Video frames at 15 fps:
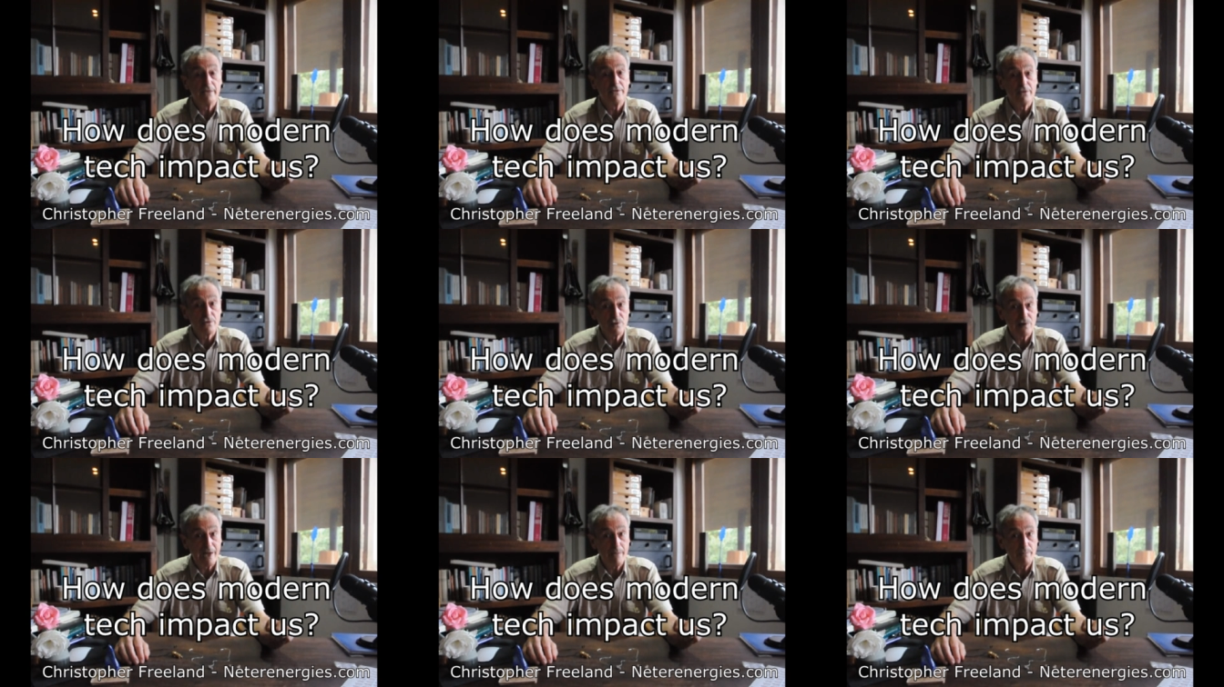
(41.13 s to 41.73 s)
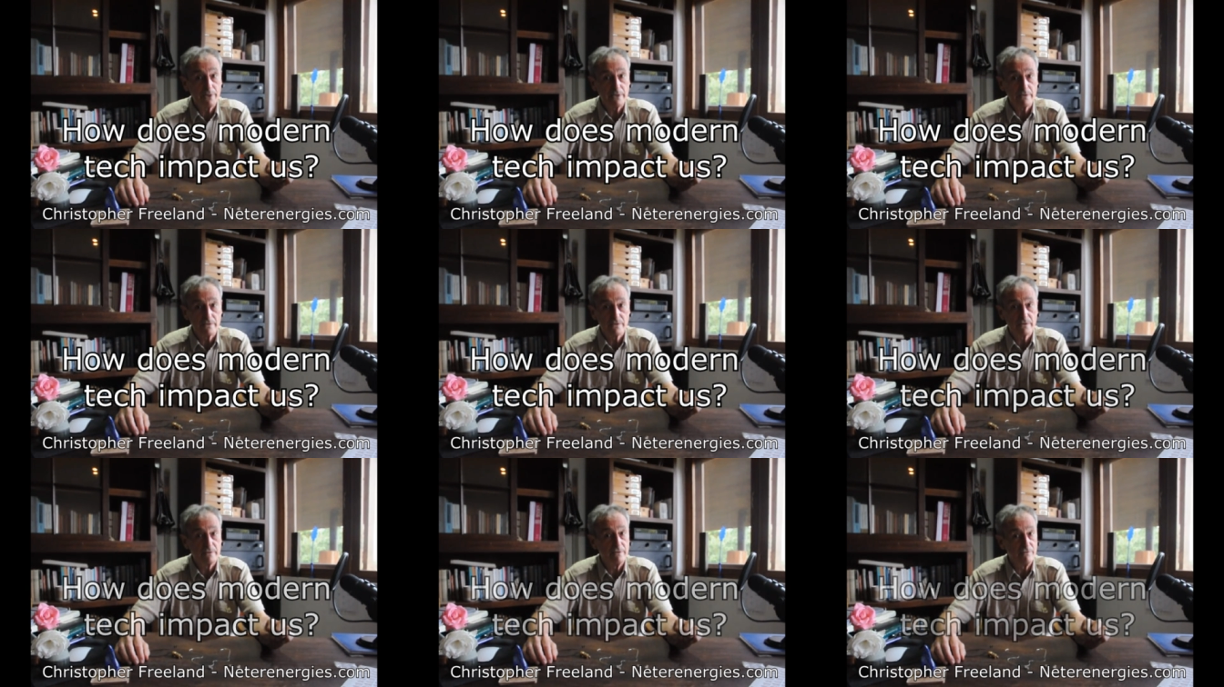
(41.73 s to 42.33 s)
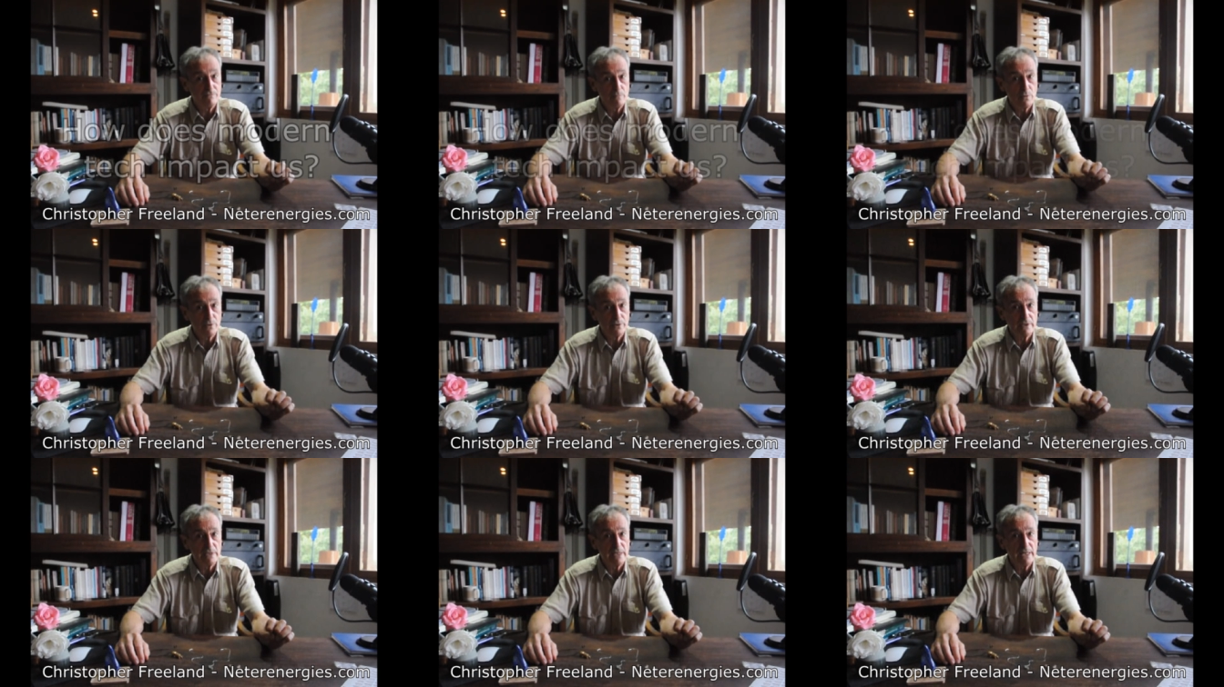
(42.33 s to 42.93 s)
and the trappings of
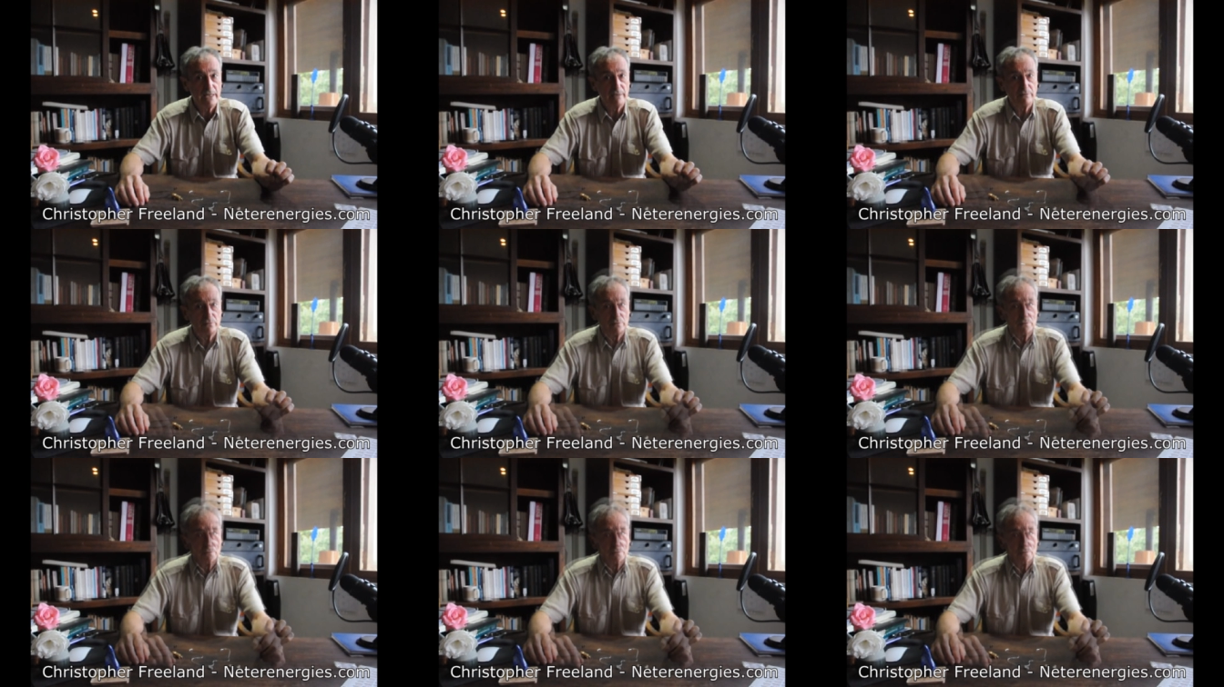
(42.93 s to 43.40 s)
modern life?